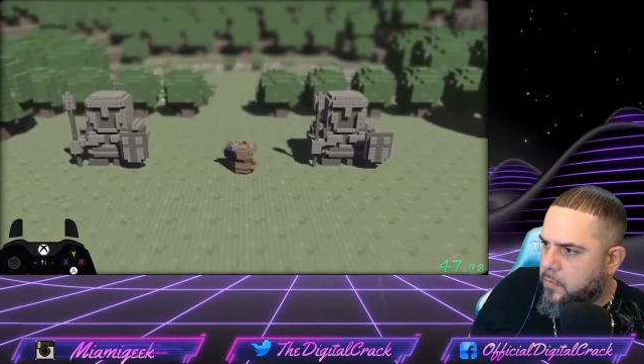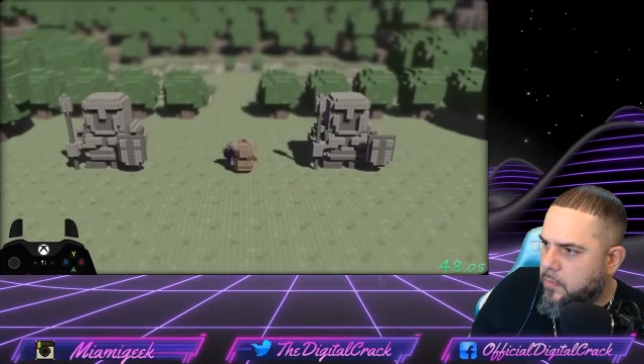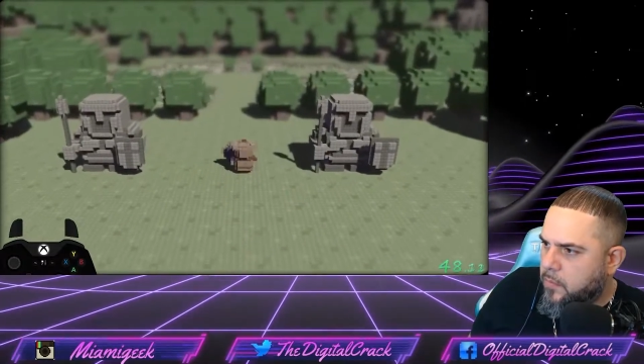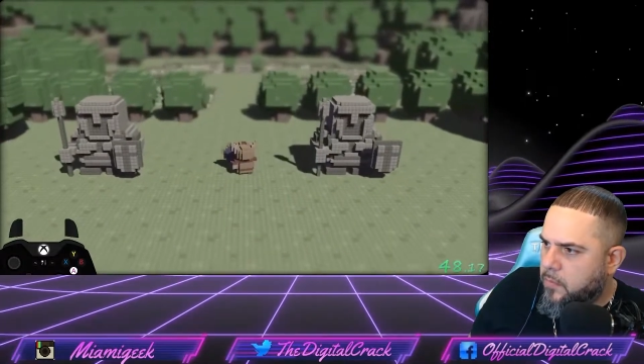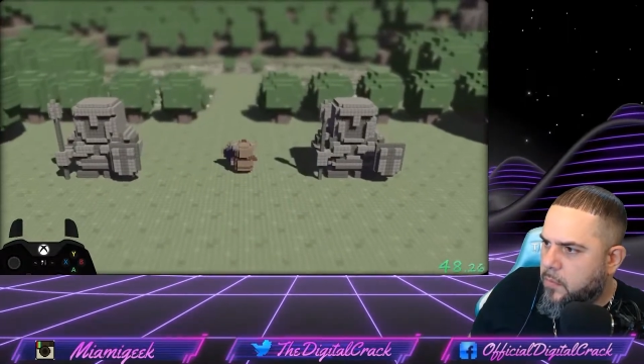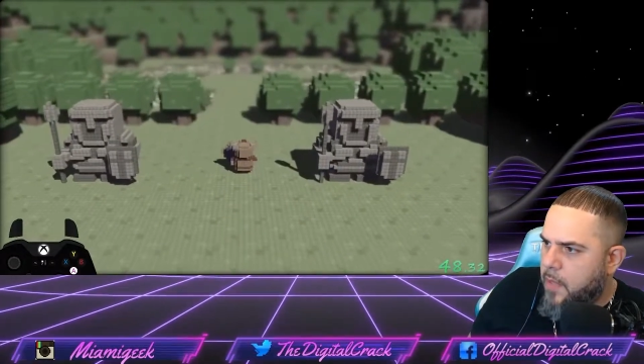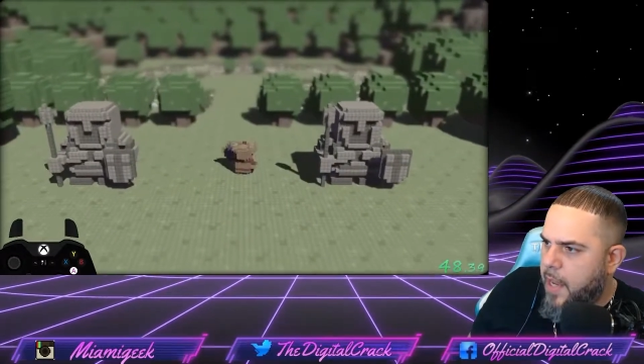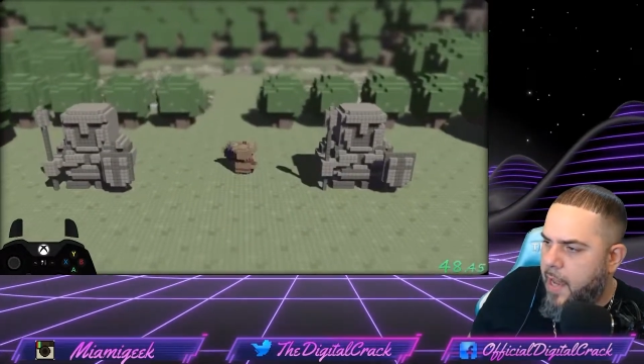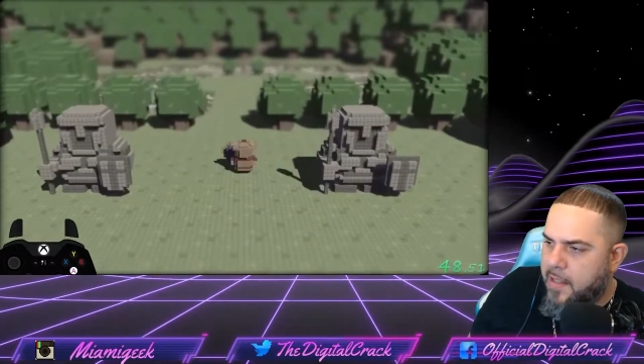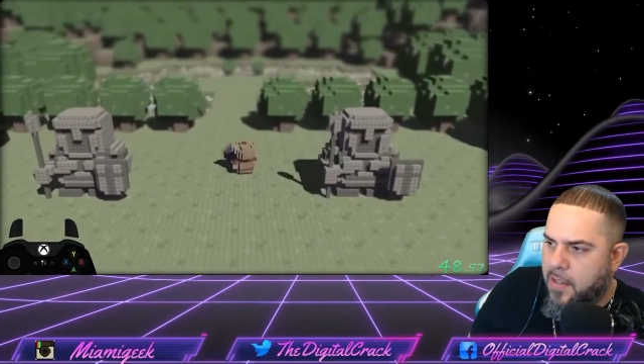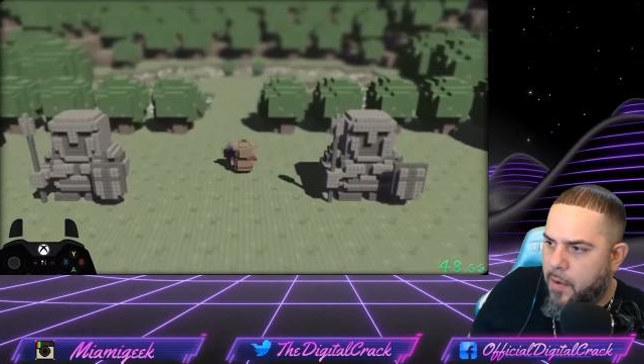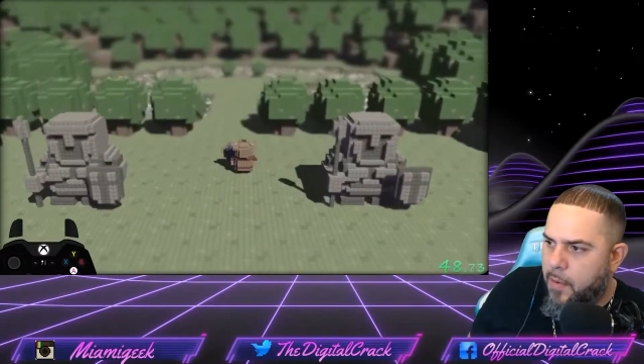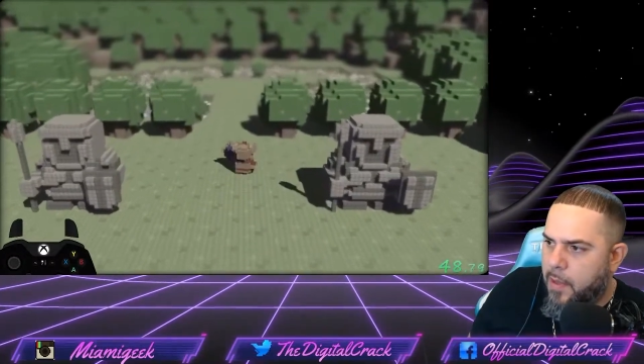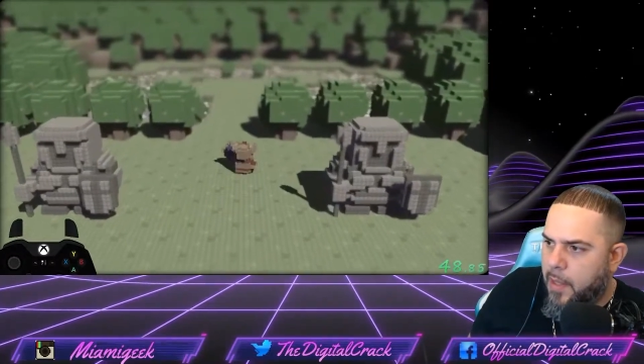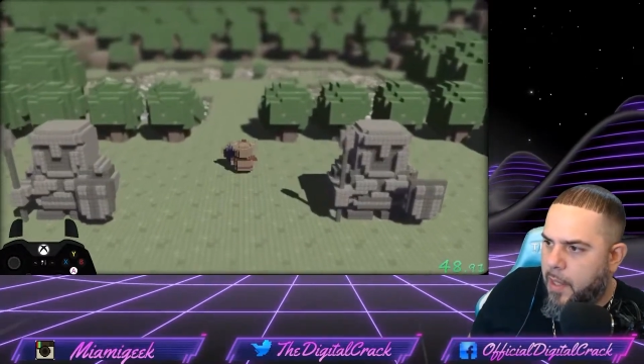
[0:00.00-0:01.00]
It's a
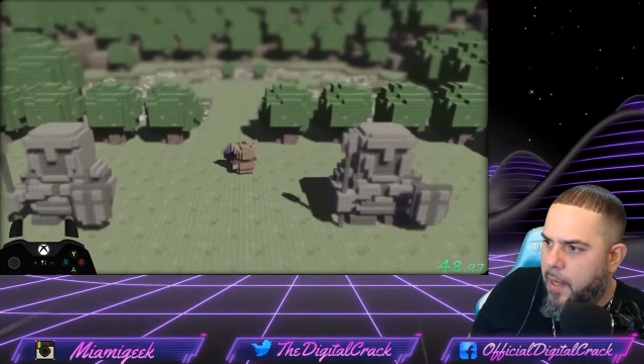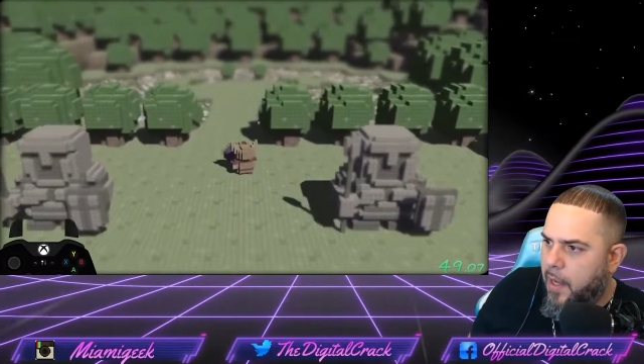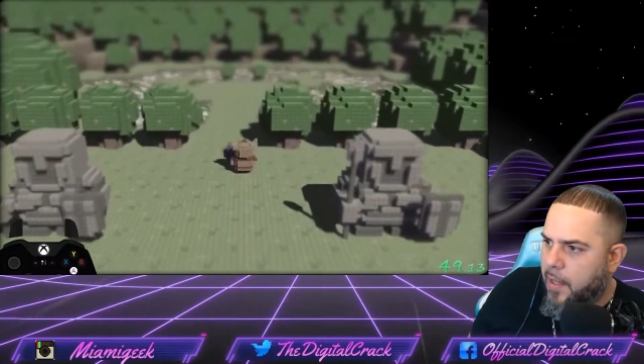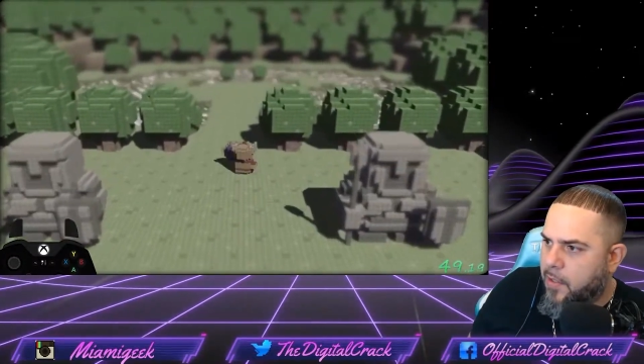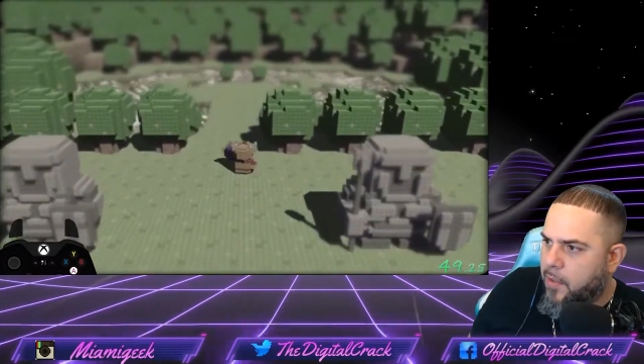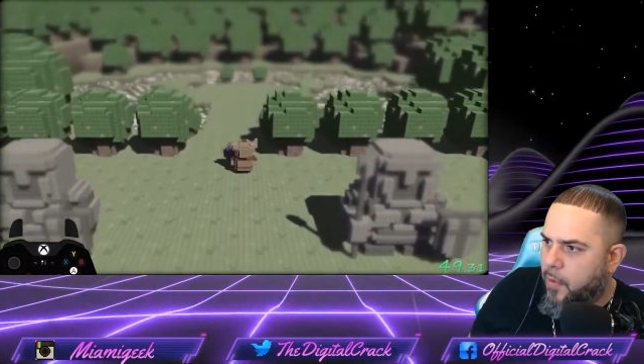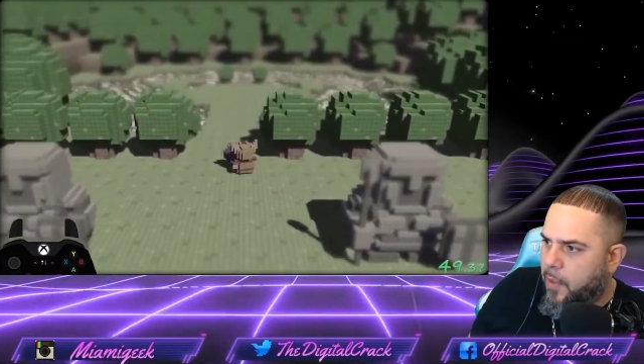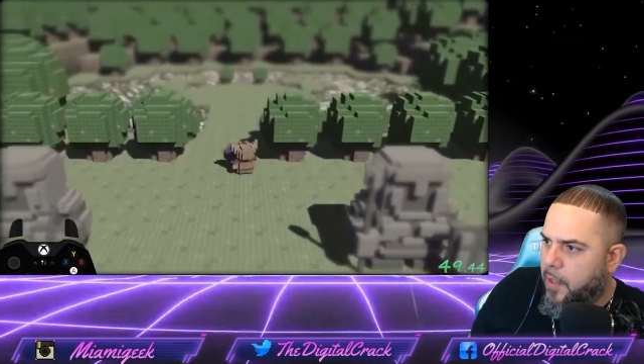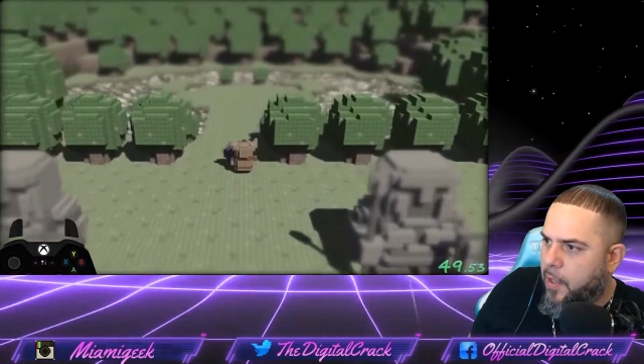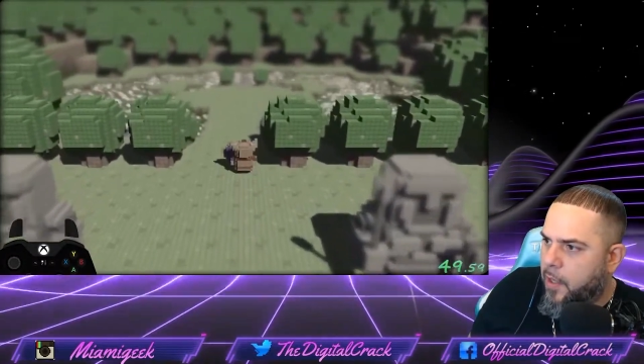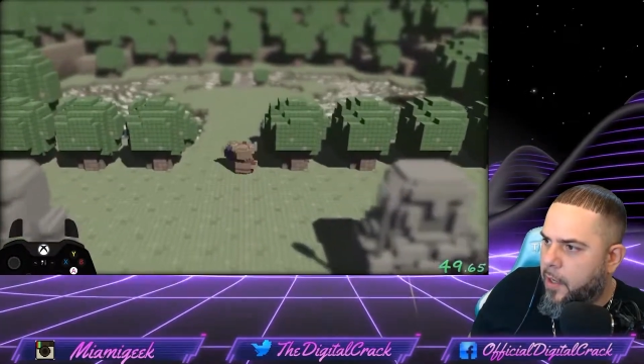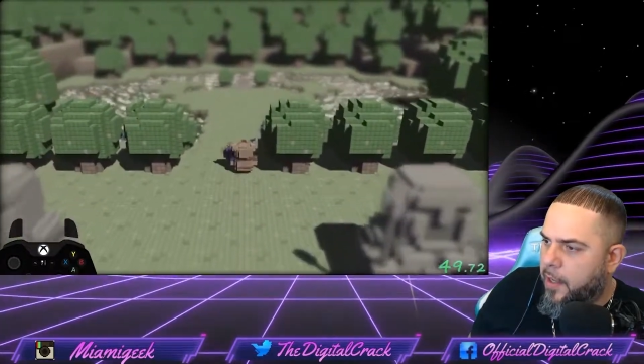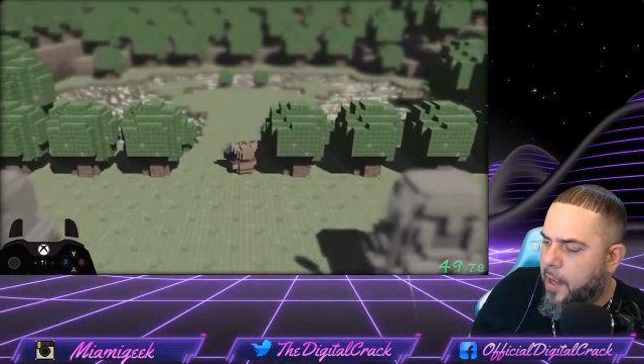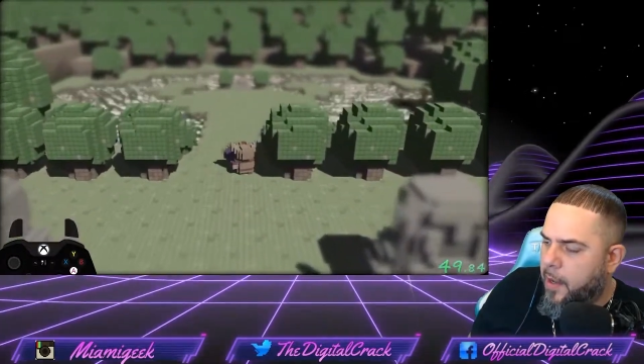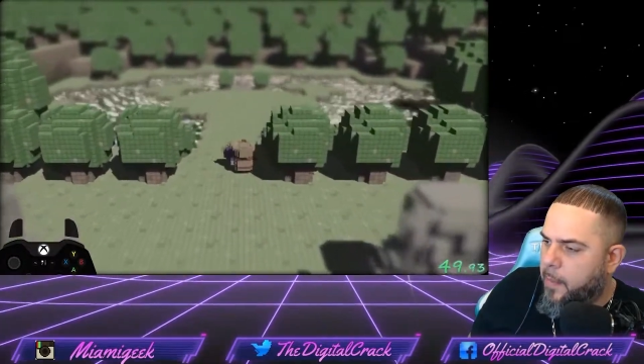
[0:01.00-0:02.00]
really
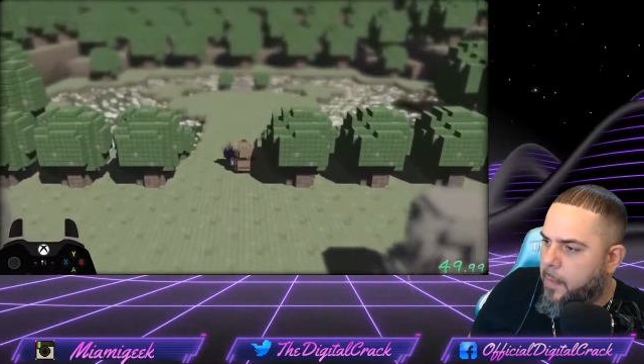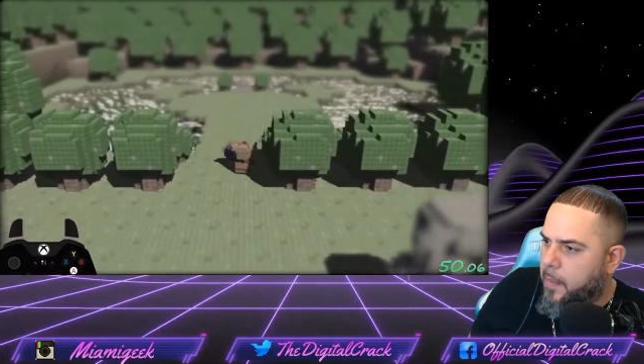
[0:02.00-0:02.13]
good game.